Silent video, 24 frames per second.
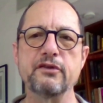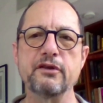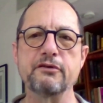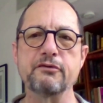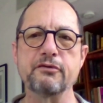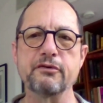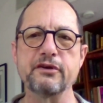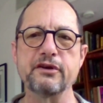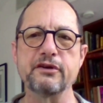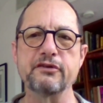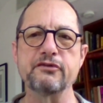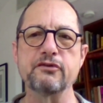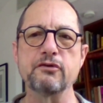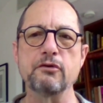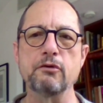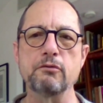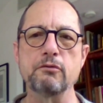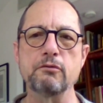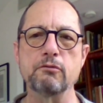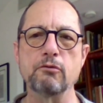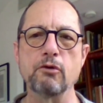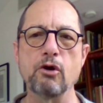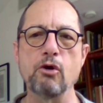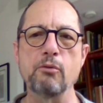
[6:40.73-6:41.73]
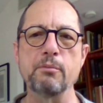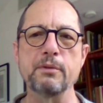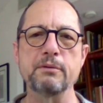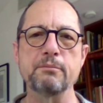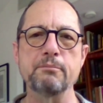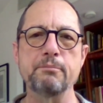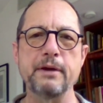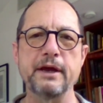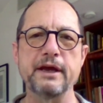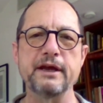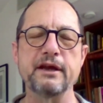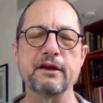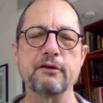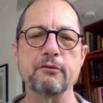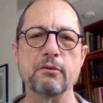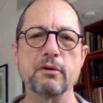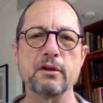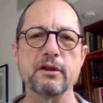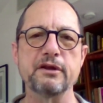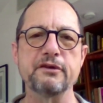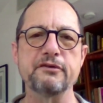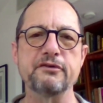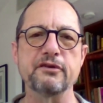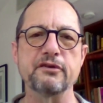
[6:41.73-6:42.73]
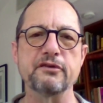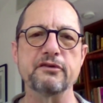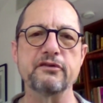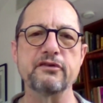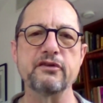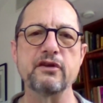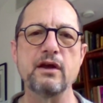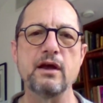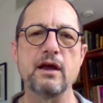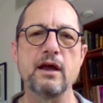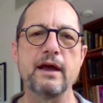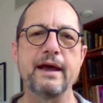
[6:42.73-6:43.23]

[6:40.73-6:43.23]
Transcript: the traditional Roman pagan religions,